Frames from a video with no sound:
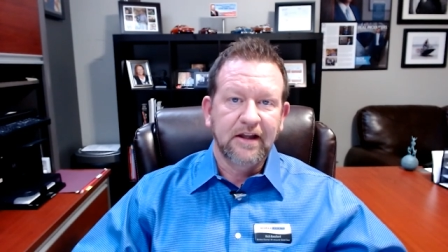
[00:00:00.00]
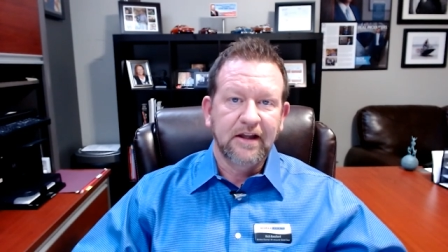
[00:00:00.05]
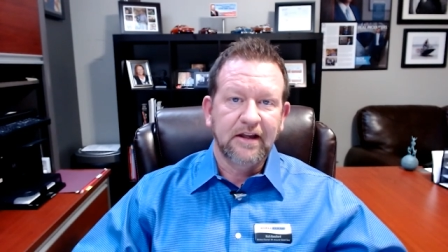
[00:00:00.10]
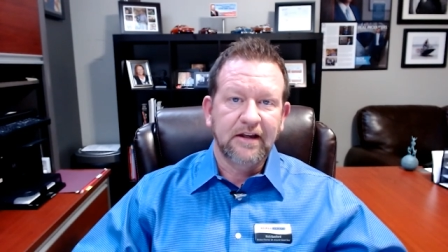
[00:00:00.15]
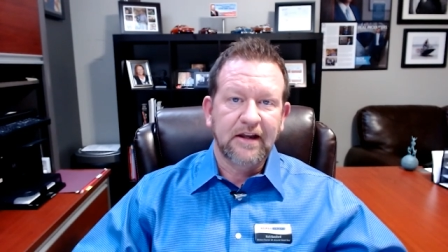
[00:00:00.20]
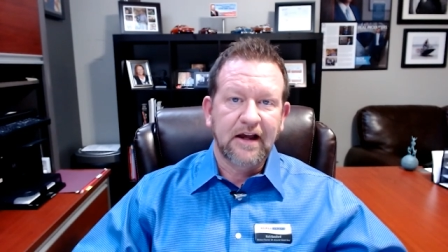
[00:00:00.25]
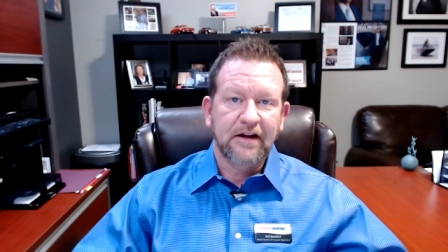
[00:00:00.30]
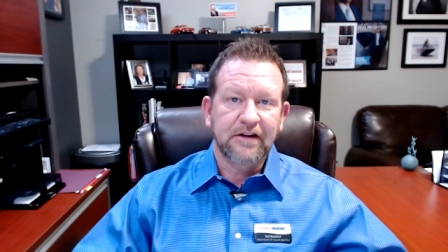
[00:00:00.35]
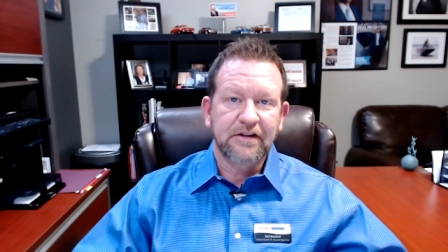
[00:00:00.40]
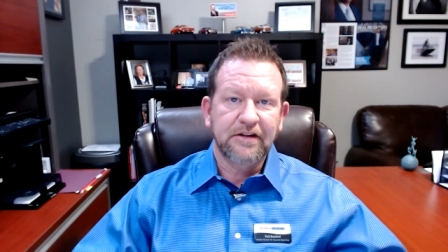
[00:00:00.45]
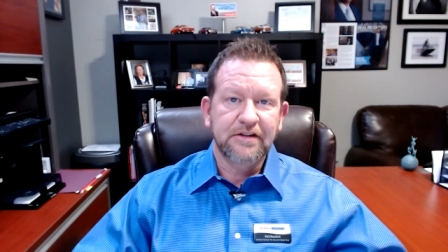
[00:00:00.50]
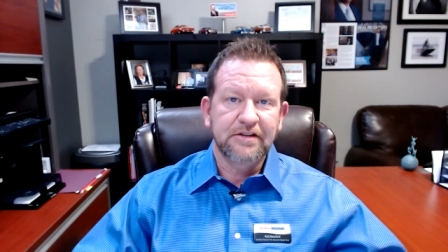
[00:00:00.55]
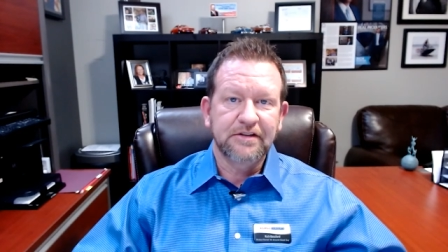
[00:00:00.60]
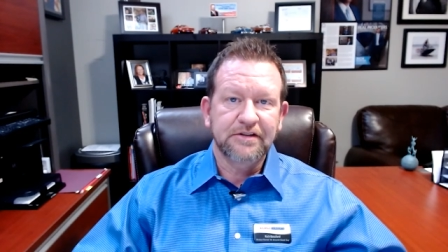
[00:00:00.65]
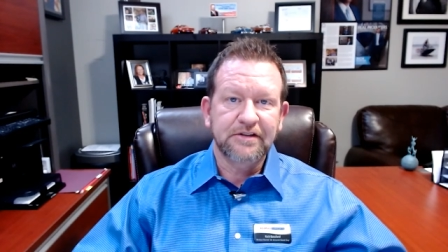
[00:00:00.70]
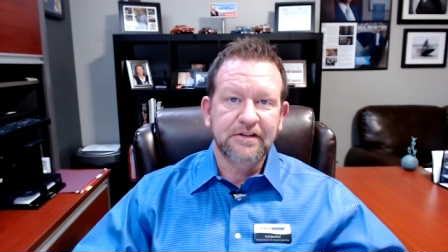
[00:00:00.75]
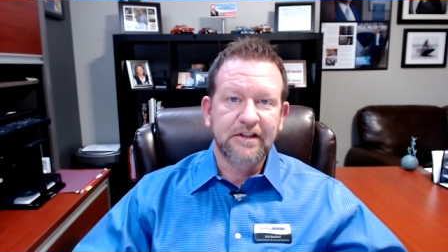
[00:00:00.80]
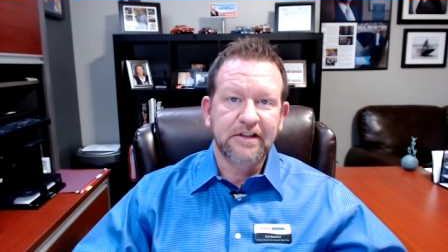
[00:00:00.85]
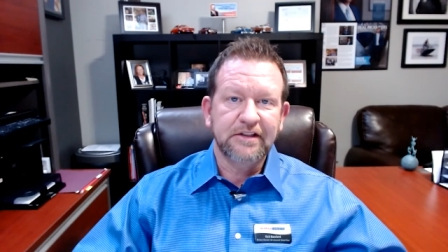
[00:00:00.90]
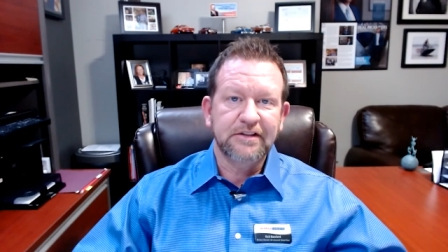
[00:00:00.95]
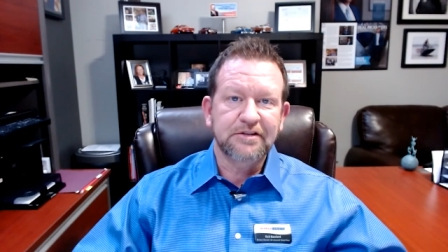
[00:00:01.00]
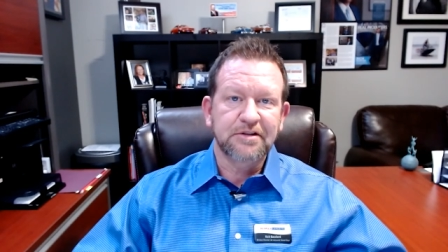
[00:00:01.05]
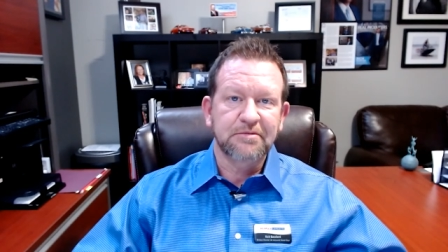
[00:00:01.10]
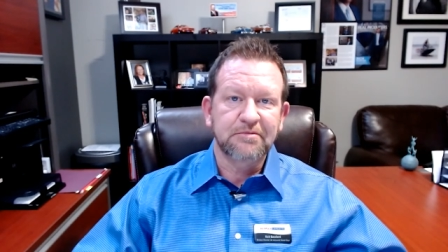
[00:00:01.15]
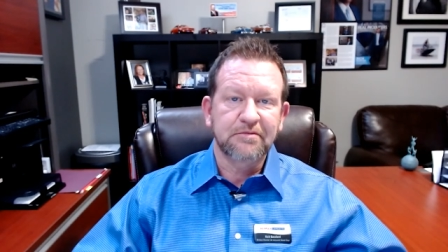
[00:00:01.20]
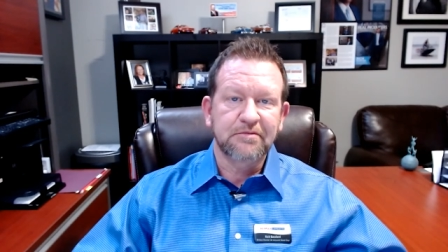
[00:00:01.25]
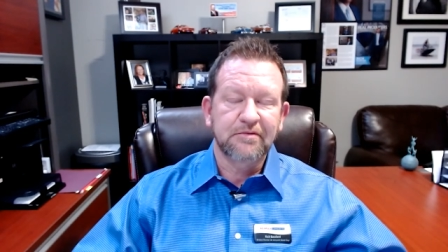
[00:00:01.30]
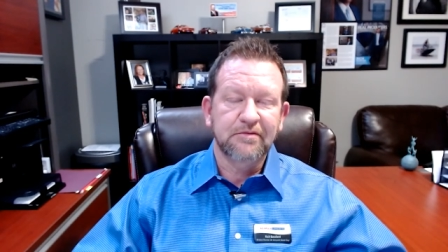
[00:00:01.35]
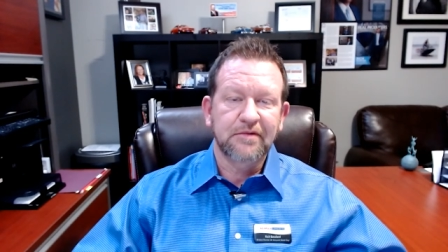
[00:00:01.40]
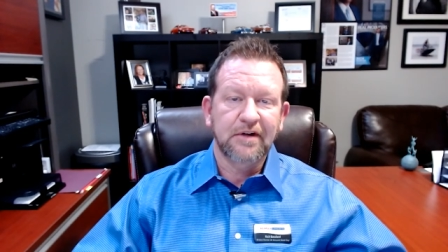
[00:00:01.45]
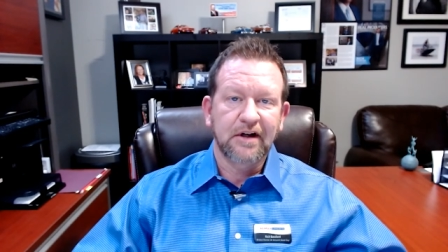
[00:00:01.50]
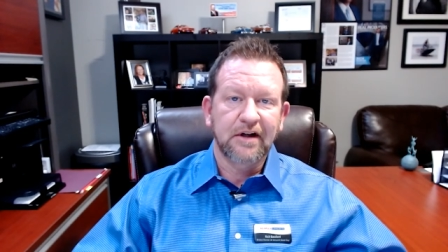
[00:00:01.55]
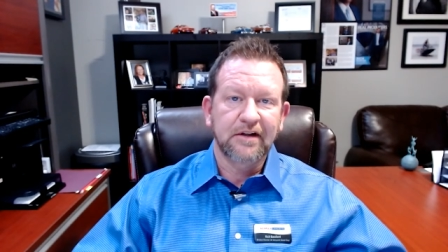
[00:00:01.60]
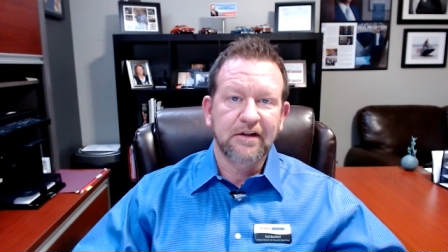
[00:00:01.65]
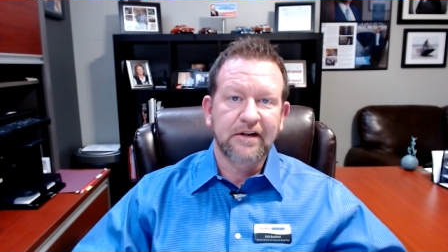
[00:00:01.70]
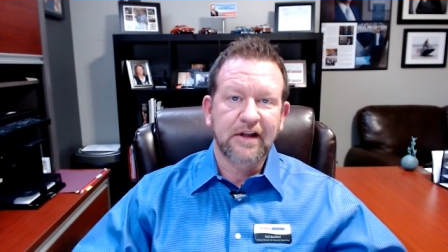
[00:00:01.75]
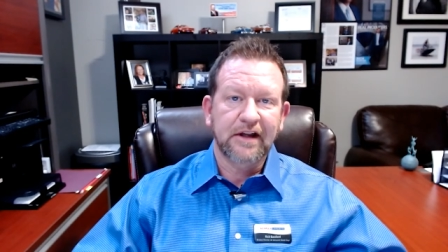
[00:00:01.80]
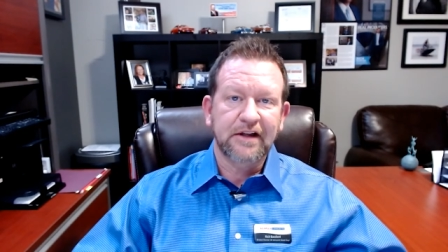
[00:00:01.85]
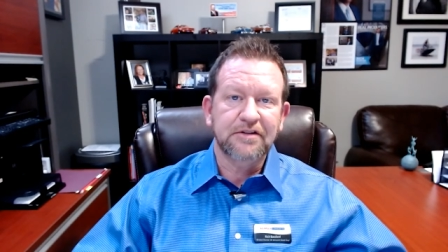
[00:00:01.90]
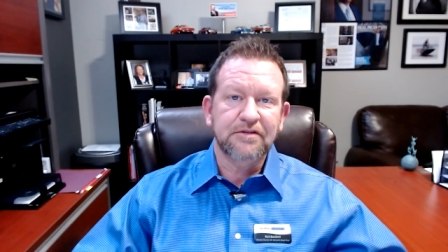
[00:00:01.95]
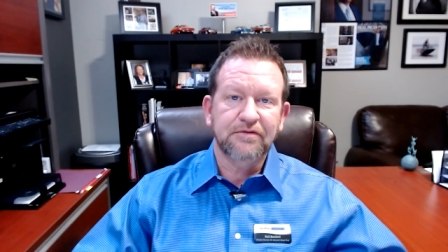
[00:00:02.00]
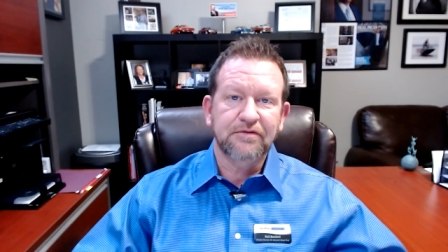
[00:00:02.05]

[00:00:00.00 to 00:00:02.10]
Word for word: and now you just need some uh, nice